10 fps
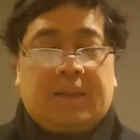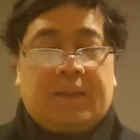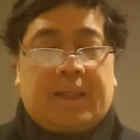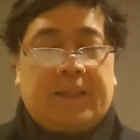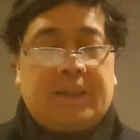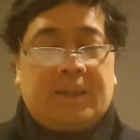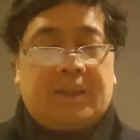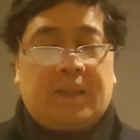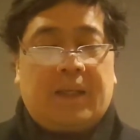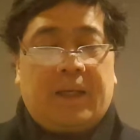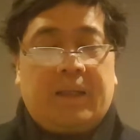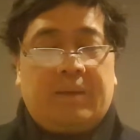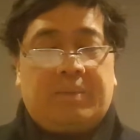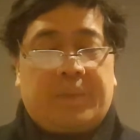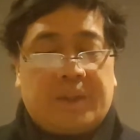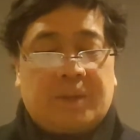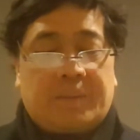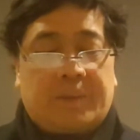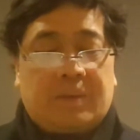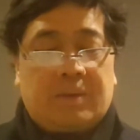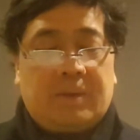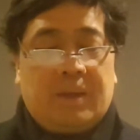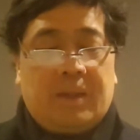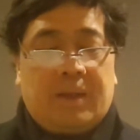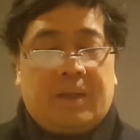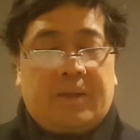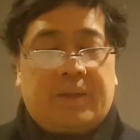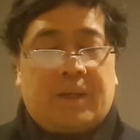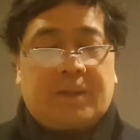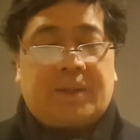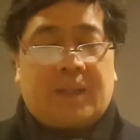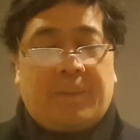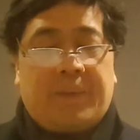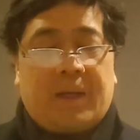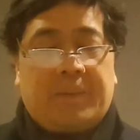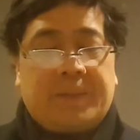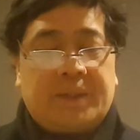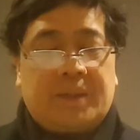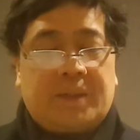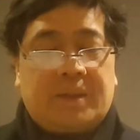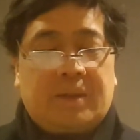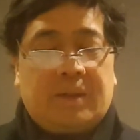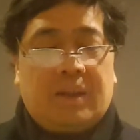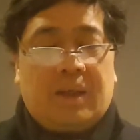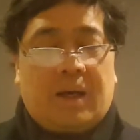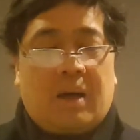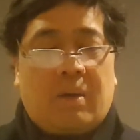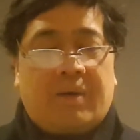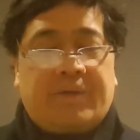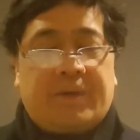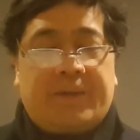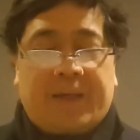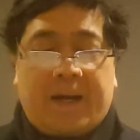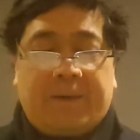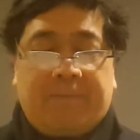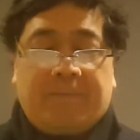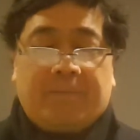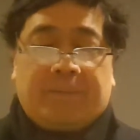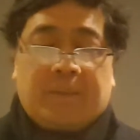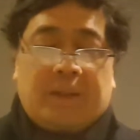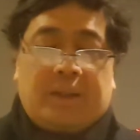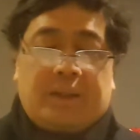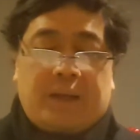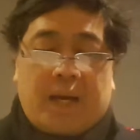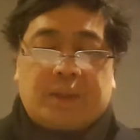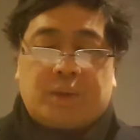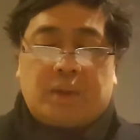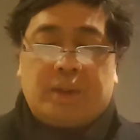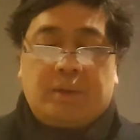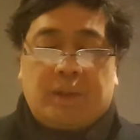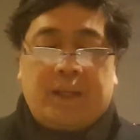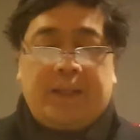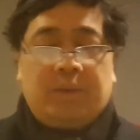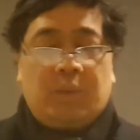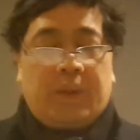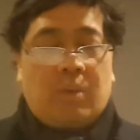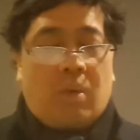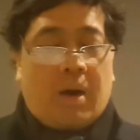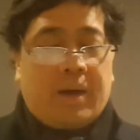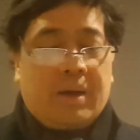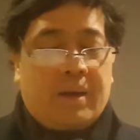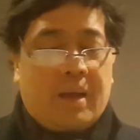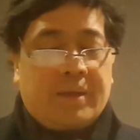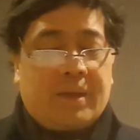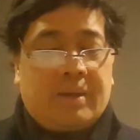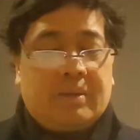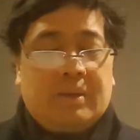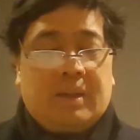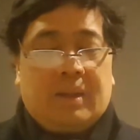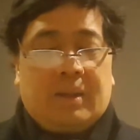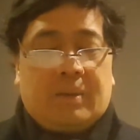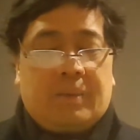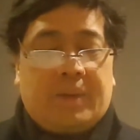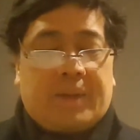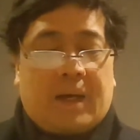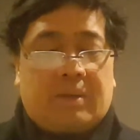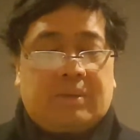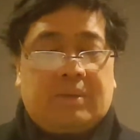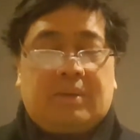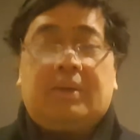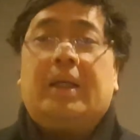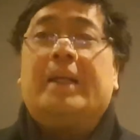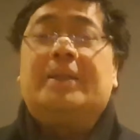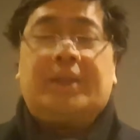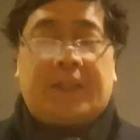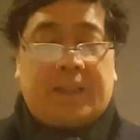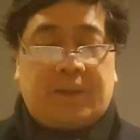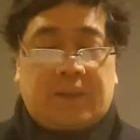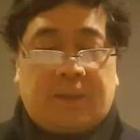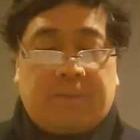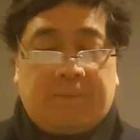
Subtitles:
That is a principle. There are some elements, however, that naturally relate with one another without hesitation.